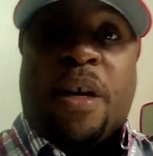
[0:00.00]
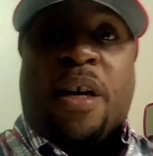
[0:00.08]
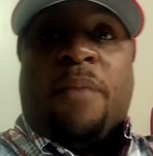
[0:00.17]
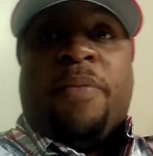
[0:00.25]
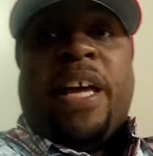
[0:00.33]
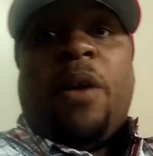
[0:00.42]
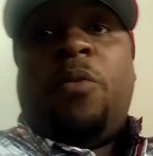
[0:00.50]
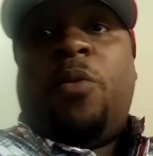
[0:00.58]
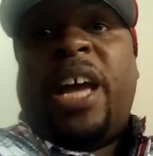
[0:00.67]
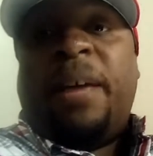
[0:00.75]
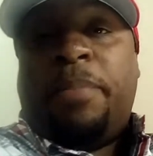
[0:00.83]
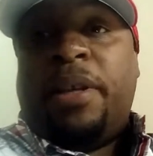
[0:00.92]
that
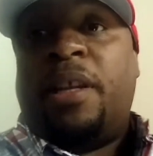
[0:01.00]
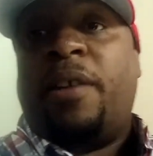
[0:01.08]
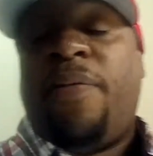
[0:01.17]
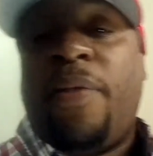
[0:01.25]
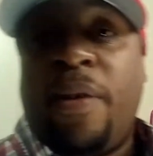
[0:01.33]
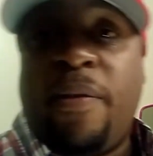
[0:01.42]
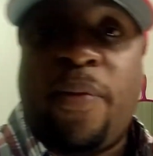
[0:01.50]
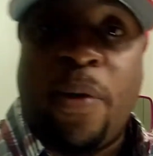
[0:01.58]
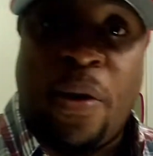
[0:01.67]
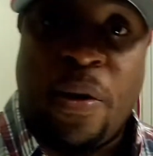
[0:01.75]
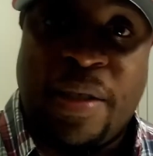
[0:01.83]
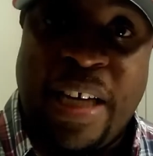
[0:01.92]
had been there for
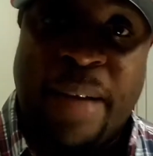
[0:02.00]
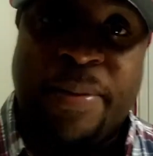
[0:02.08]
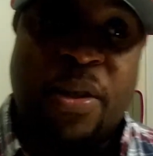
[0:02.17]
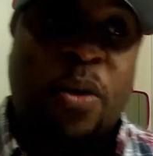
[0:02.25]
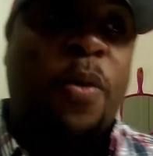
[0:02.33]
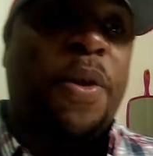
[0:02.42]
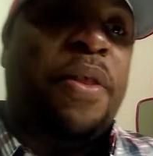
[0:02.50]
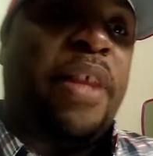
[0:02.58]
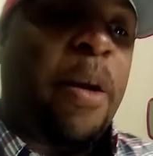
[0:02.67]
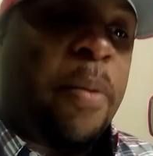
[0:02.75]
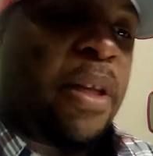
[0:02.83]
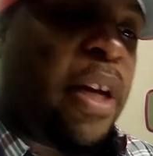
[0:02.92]
a long time. So
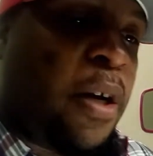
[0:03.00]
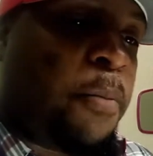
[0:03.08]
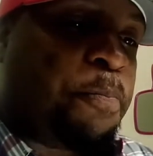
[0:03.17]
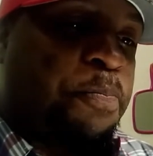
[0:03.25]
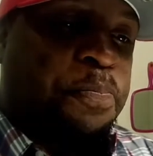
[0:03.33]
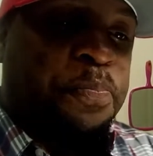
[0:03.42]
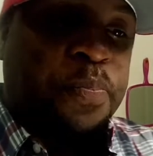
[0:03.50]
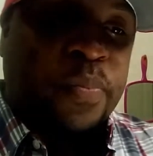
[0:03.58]
they were there,